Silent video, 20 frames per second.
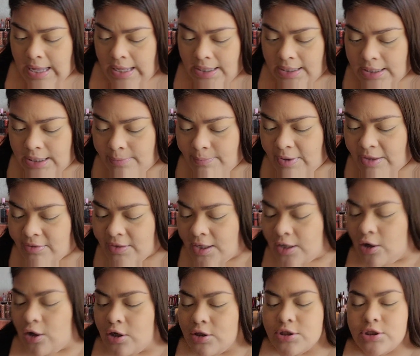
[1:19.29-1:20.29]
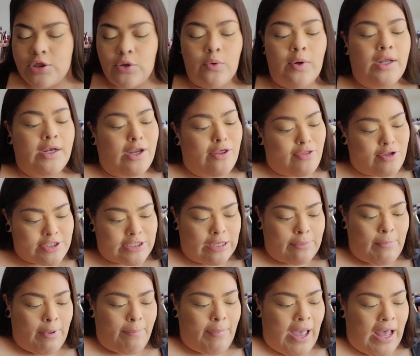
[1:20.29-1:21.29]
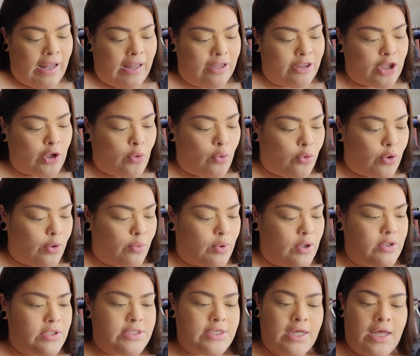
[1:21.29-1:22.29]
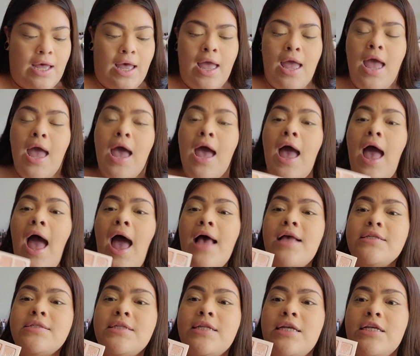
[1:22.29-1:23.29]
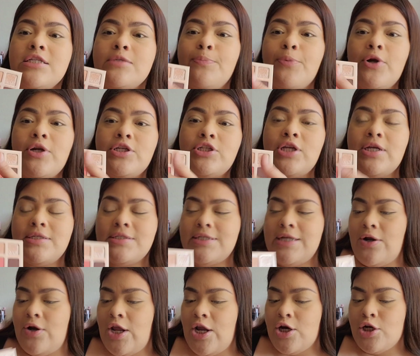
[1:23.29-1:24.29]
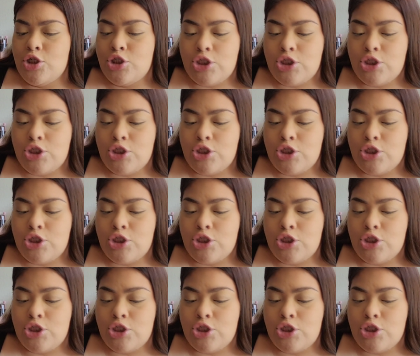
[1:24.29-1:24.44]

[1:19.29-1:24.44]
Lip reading: and then also another Sigma palette, the Corta Rosa, has these pretty shades down here.